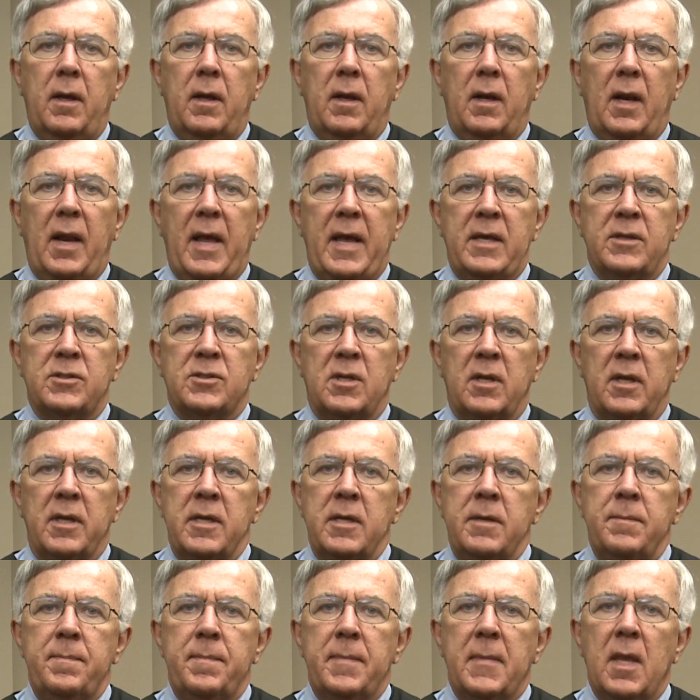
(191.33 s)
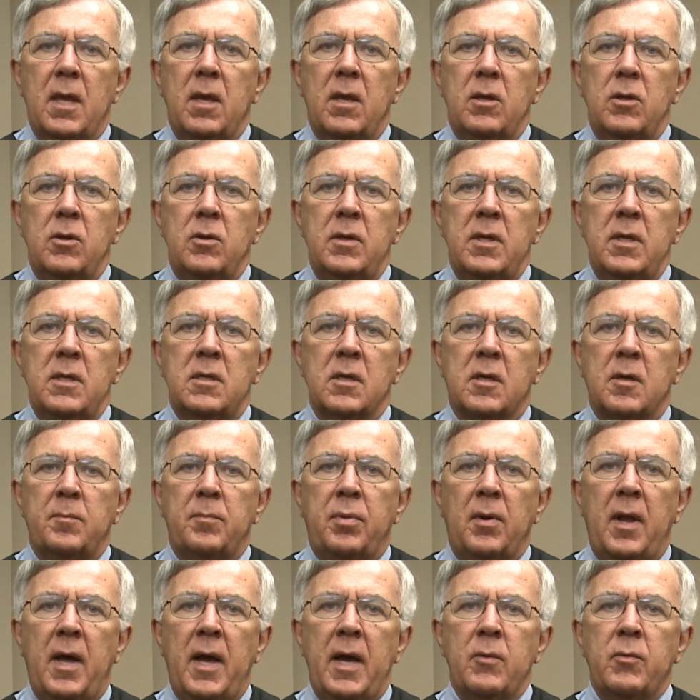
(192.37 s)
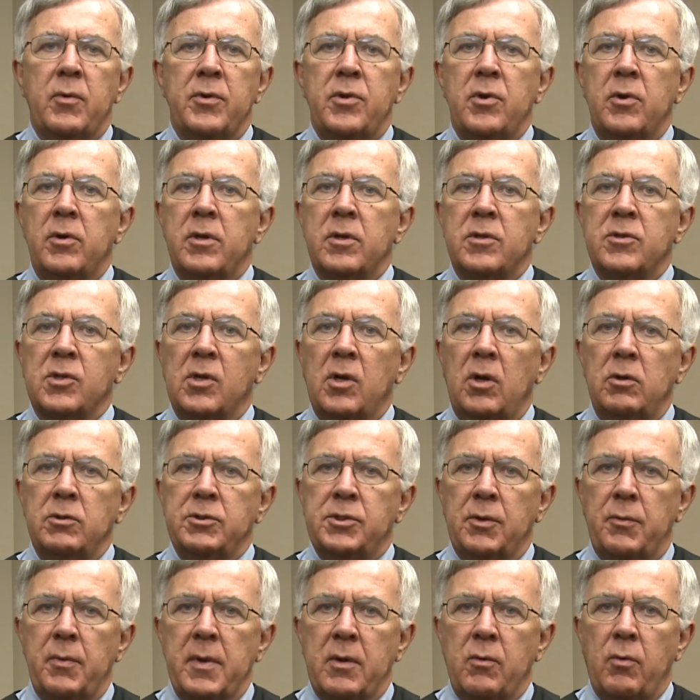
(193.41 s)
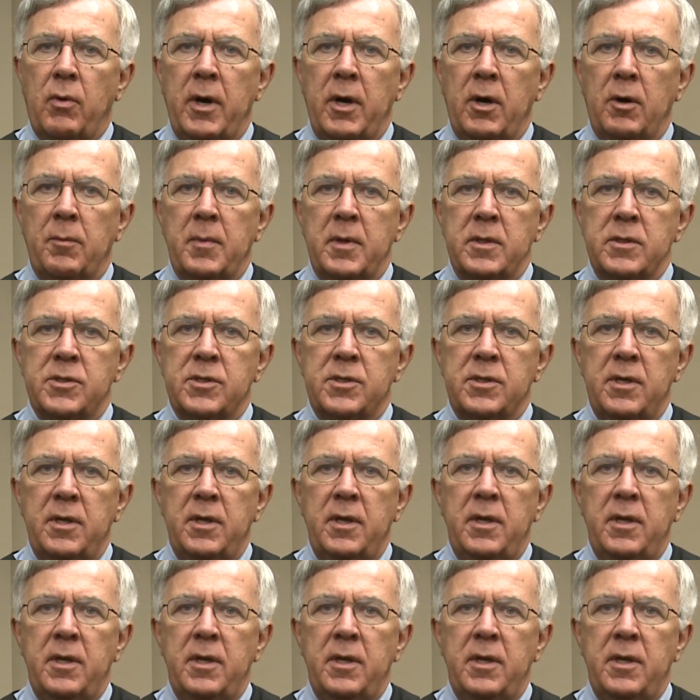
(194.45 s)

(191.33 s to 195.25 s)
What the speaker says: Lastly, you need to comply with your disclosure requirements.